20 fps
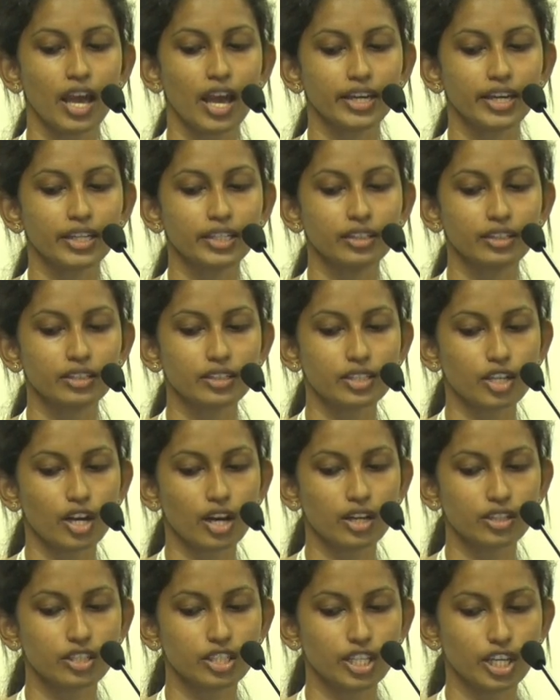In
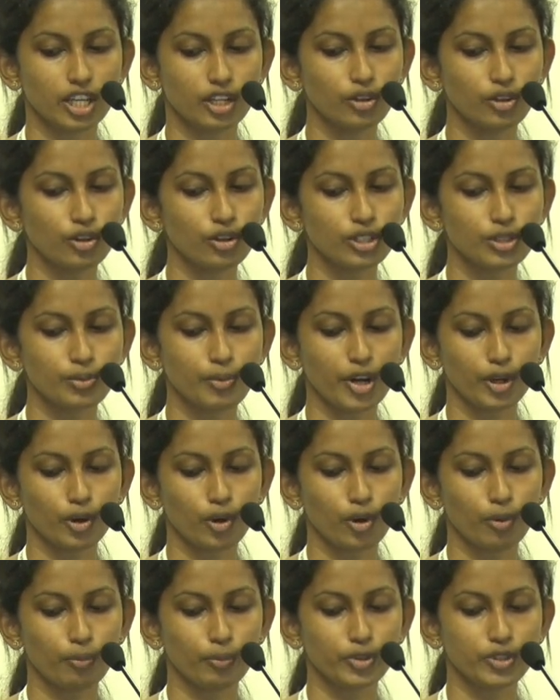starch cellulose
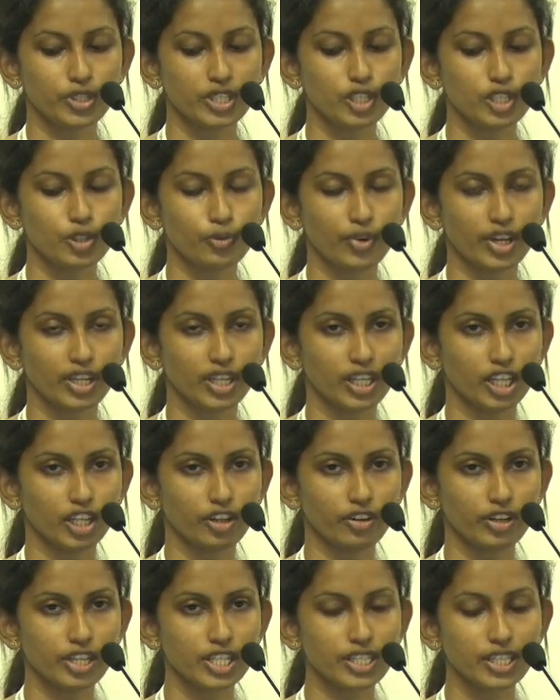biocomposites, when
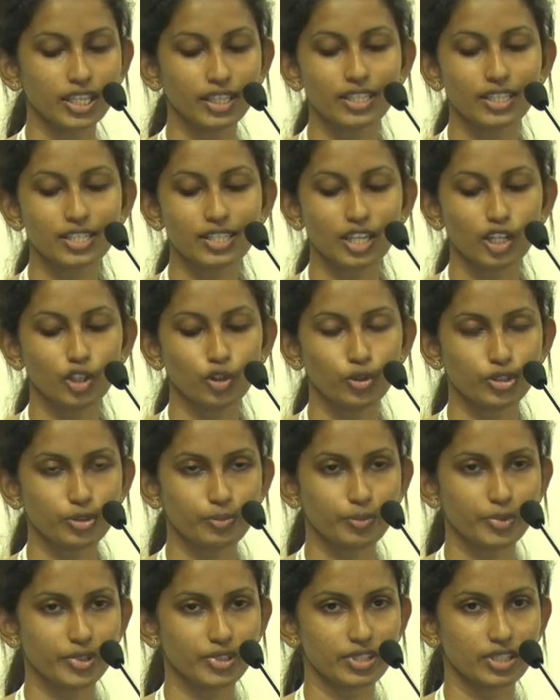increasing the cellulose
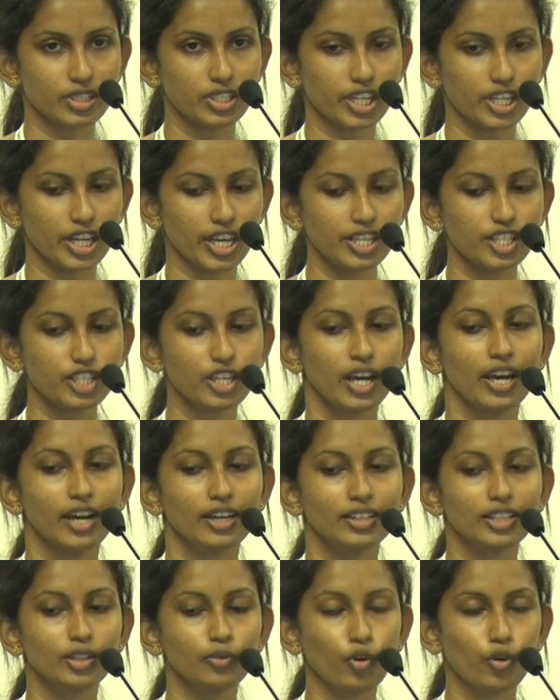percentage,
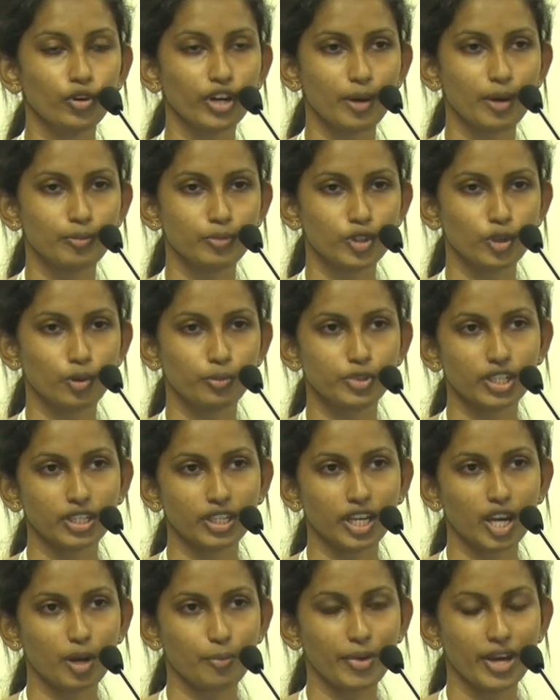the water absorption
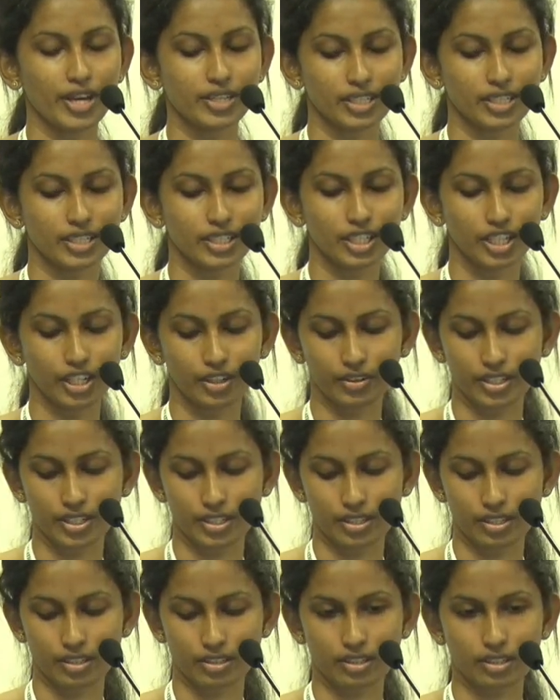capacity
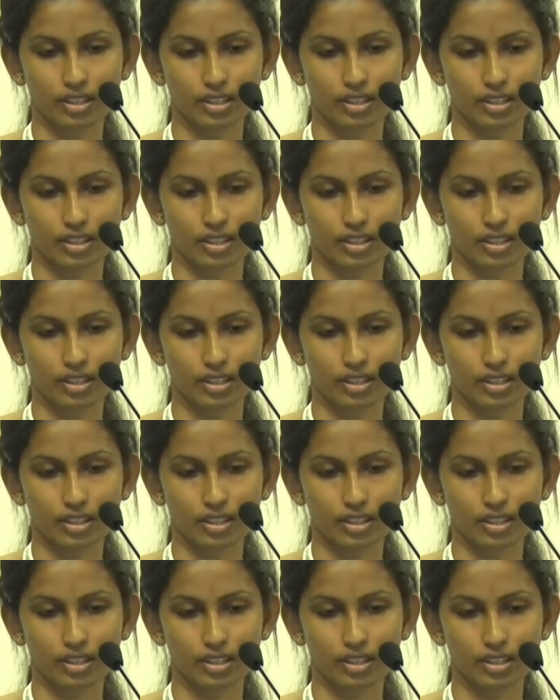decreases.